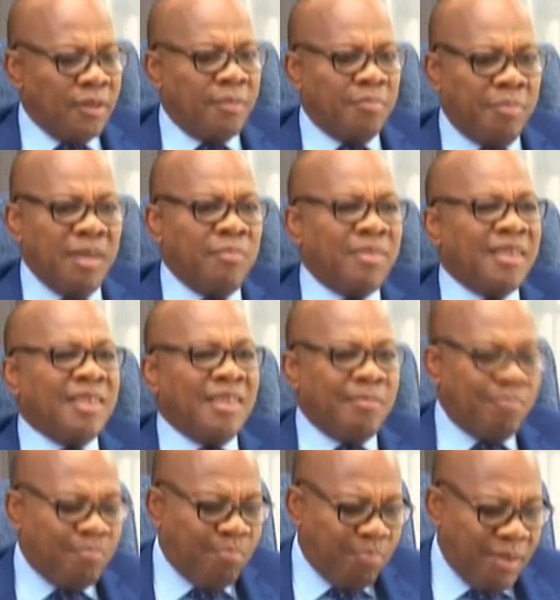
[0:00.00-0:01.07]
plea, the
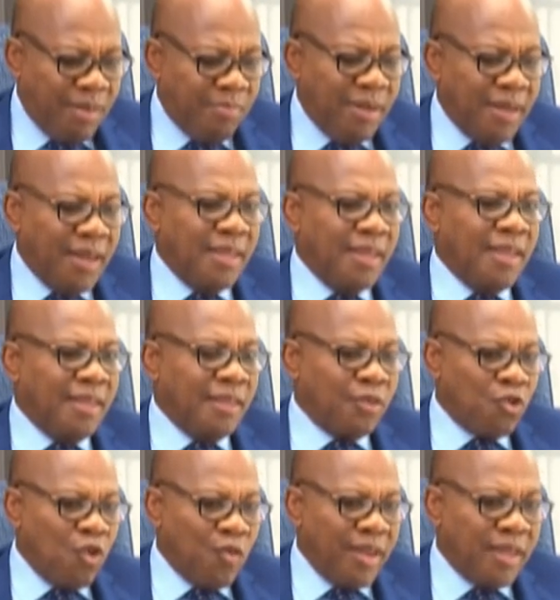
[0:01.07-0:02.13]
plea bargain in its
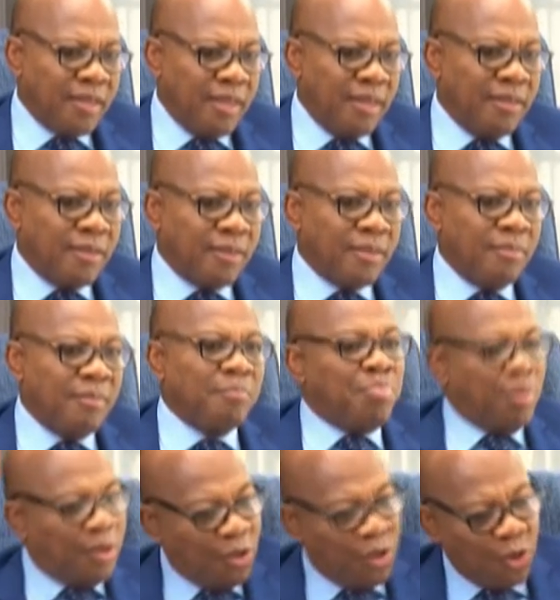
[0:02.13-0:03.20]
correct sense
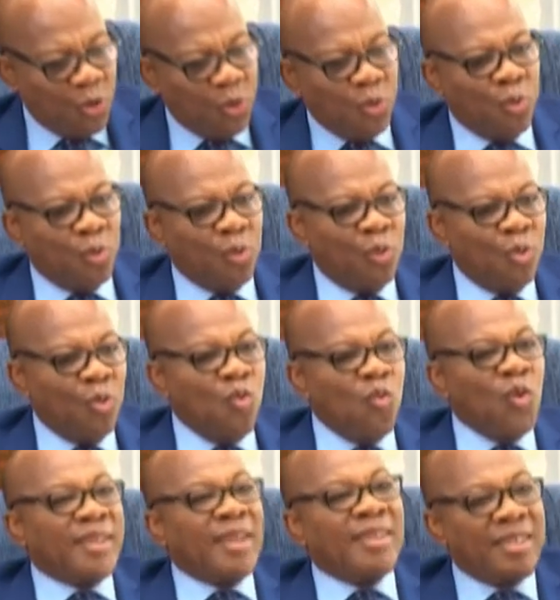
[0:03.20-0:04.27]
punishes you
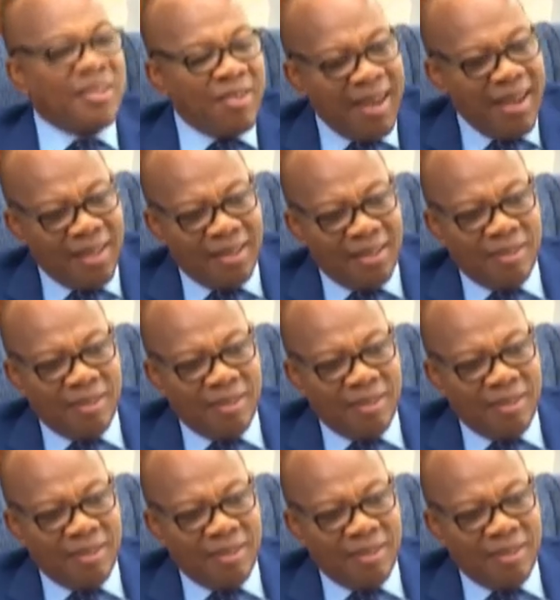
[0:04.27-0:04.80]
without a trial